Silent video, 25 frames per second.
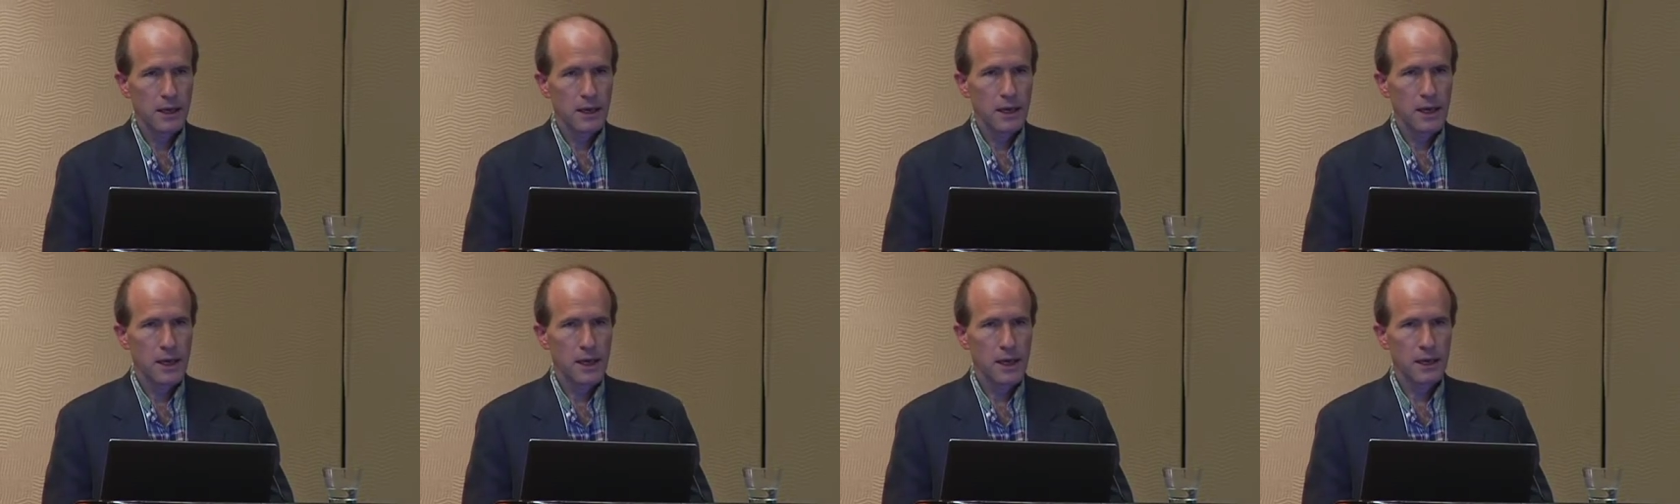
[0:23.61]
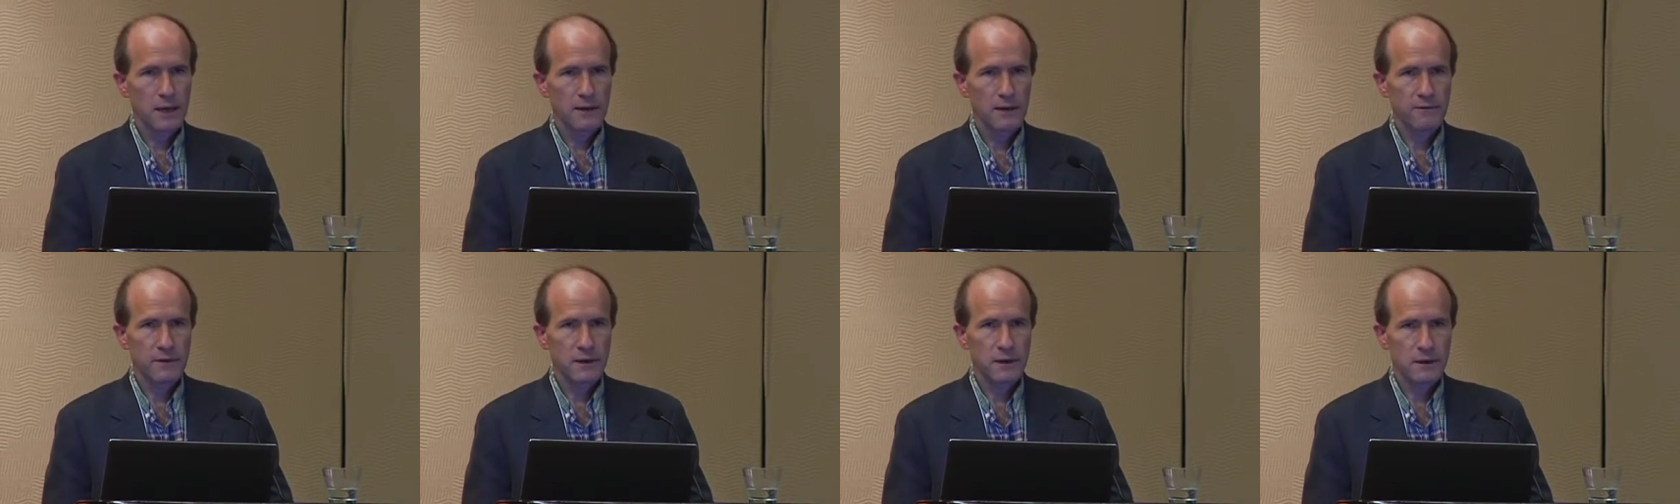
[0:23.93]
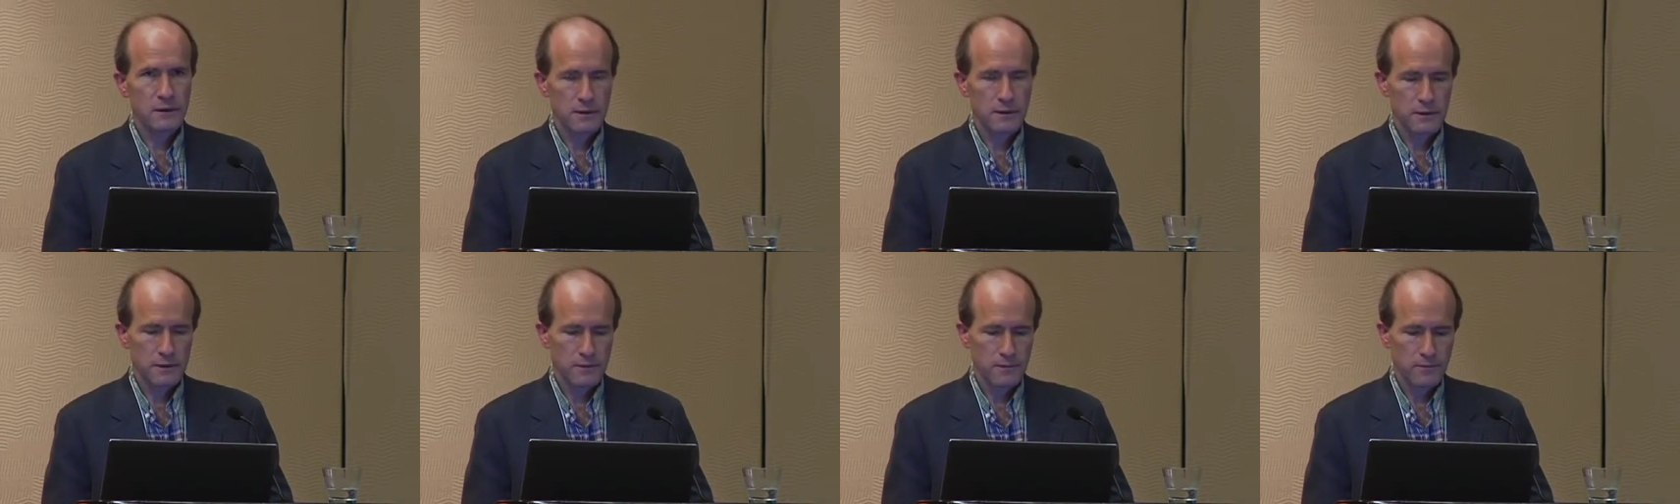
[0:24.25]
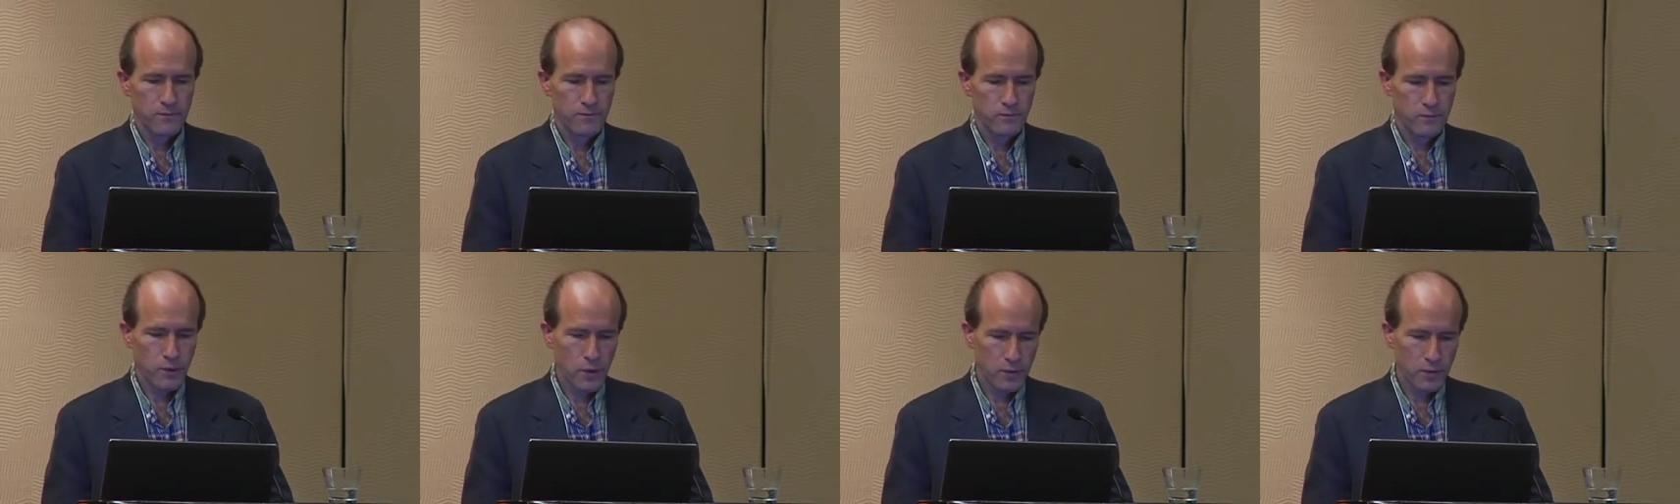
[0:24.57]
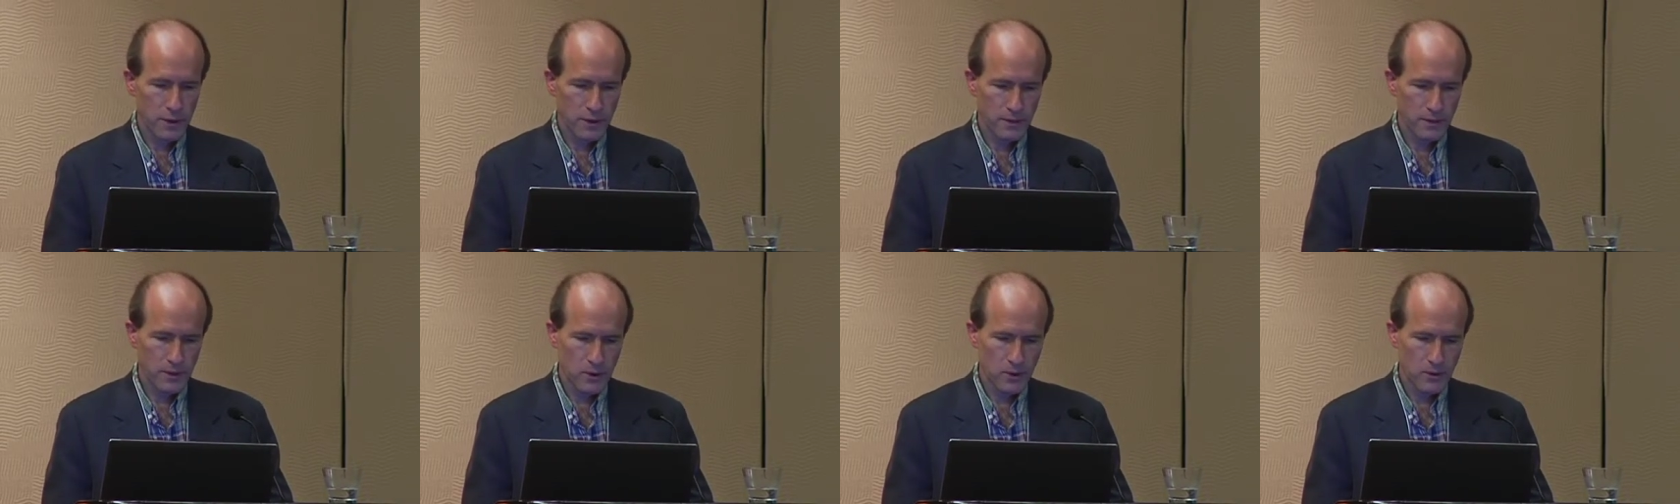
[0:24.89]
and even
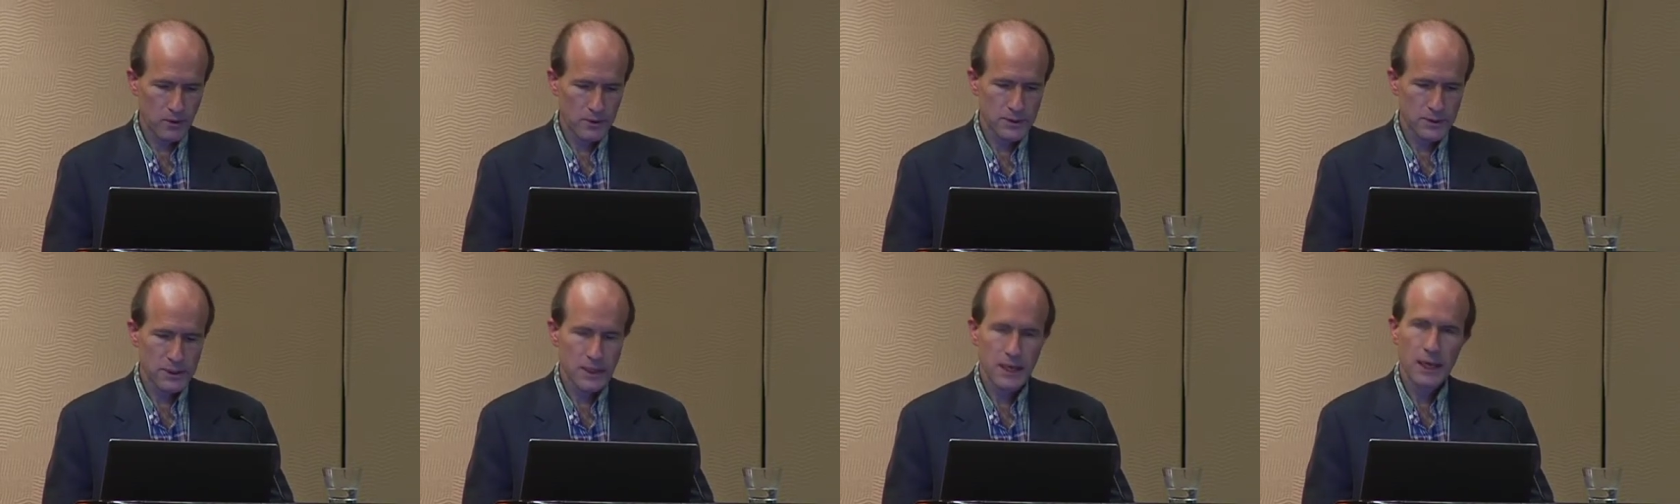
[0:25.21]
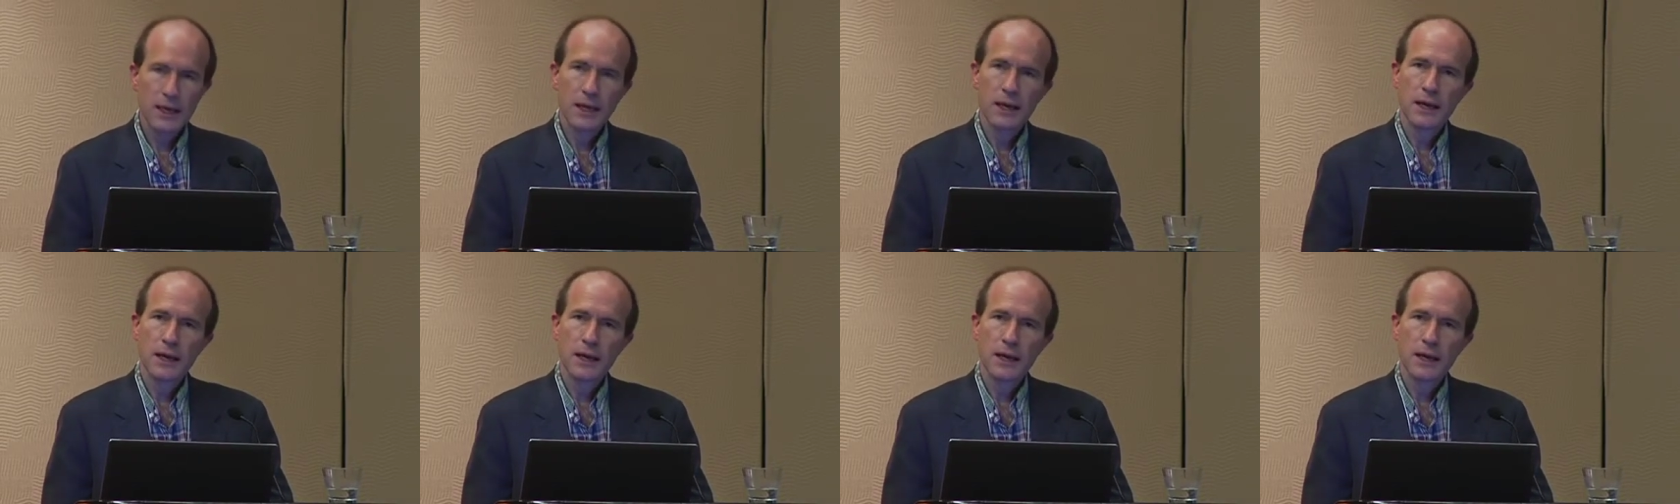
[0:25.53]
broken bones,